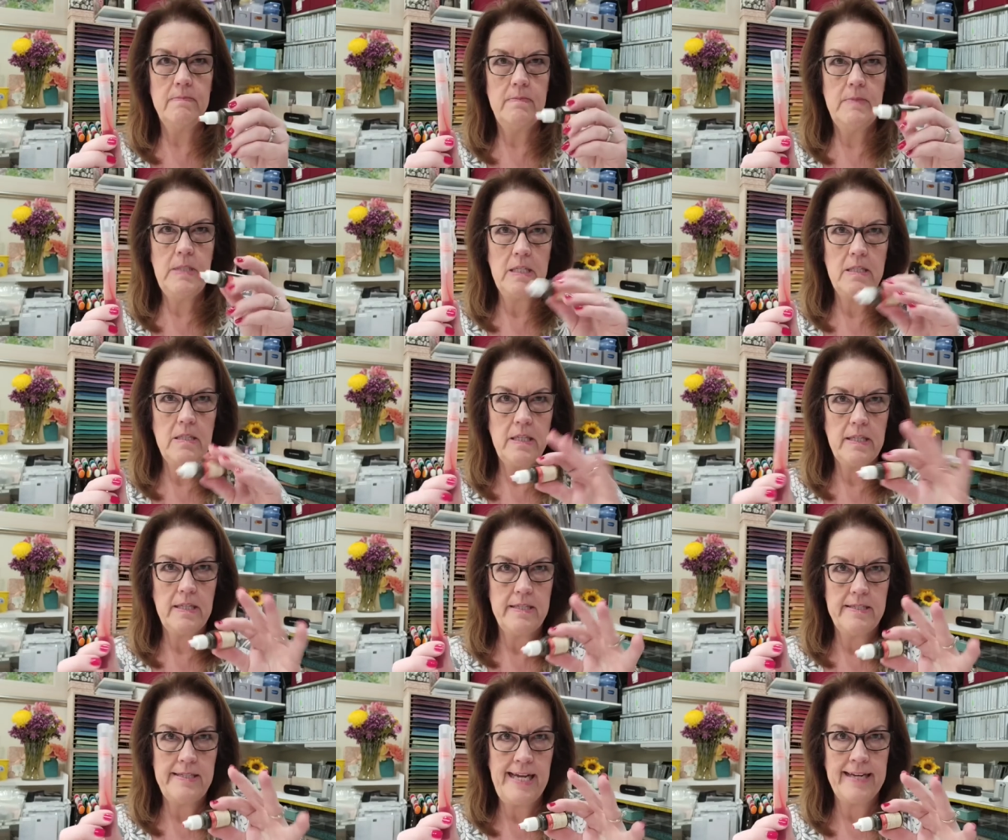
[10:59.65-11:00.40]
that's
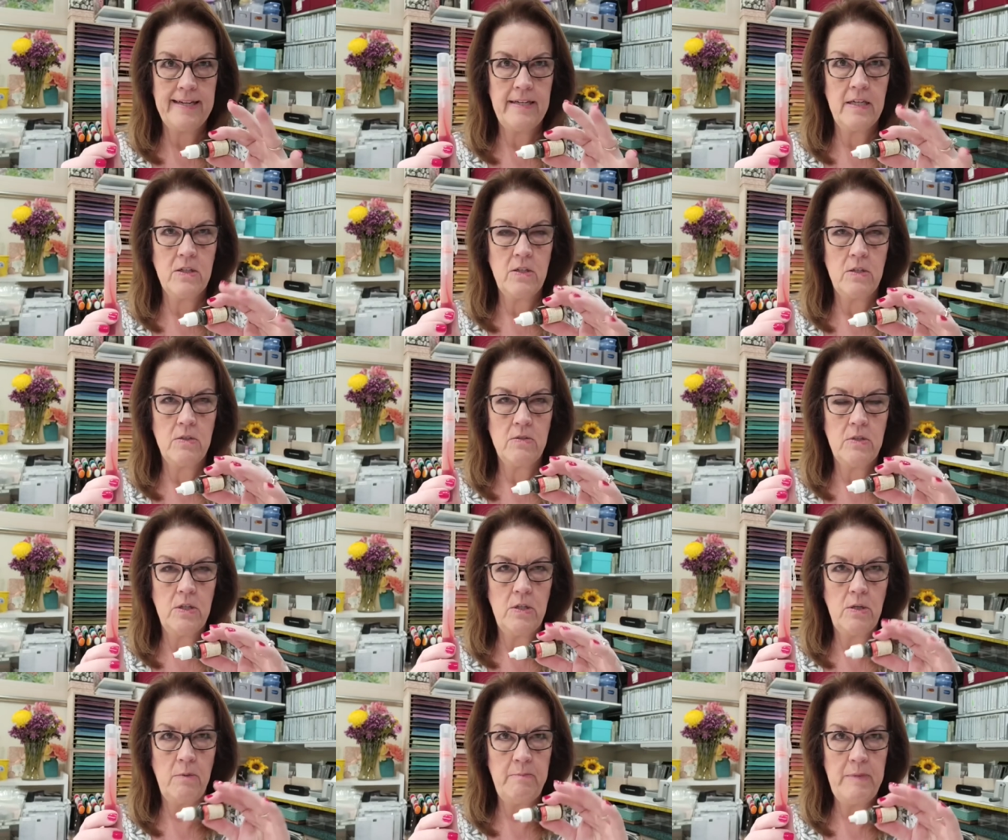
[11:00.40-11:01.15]
like a technical,
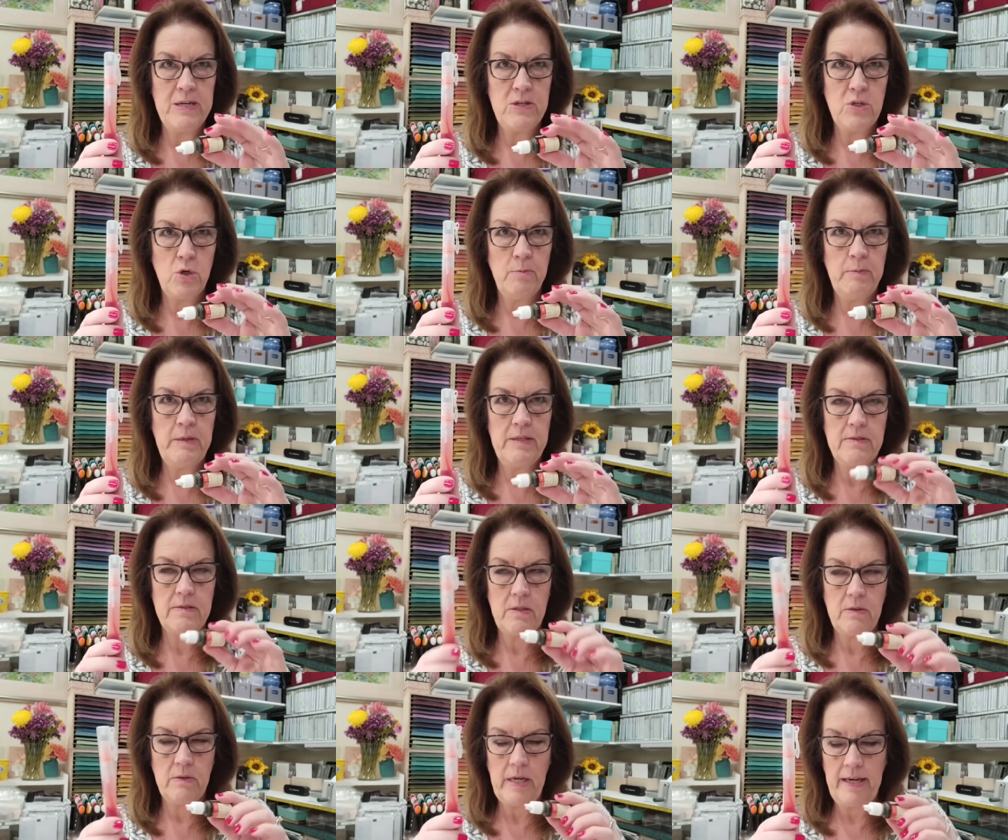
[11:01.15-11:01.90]
you know,
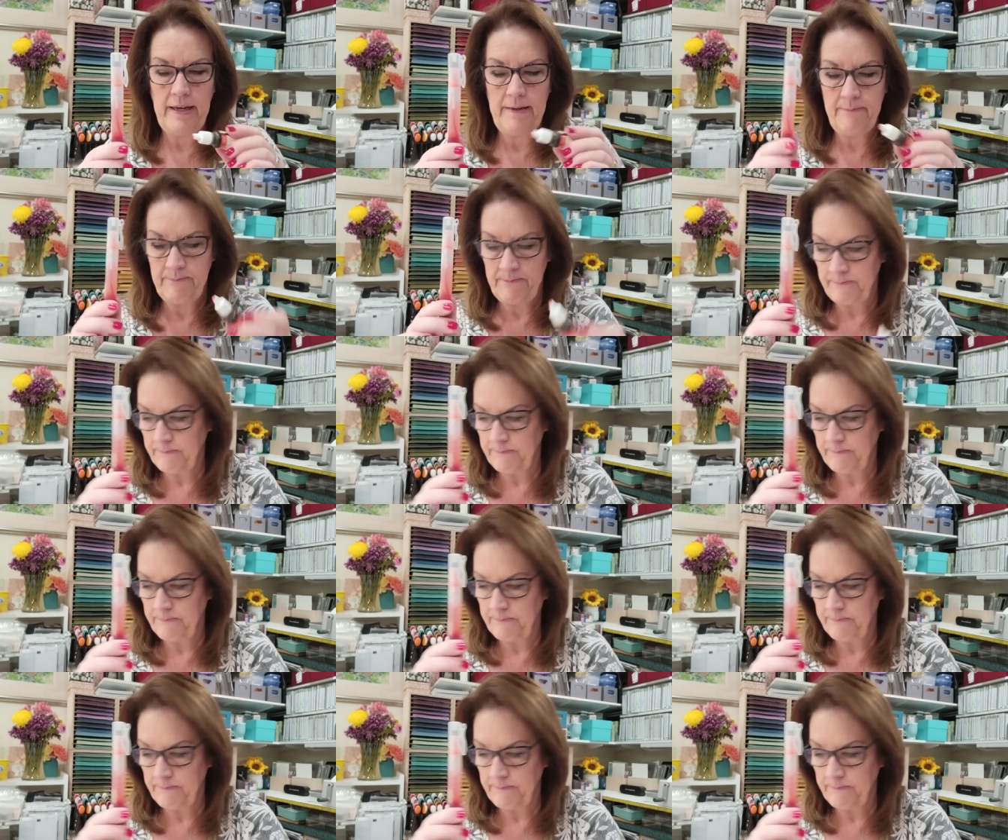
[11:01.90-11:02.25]
measurement. Okay.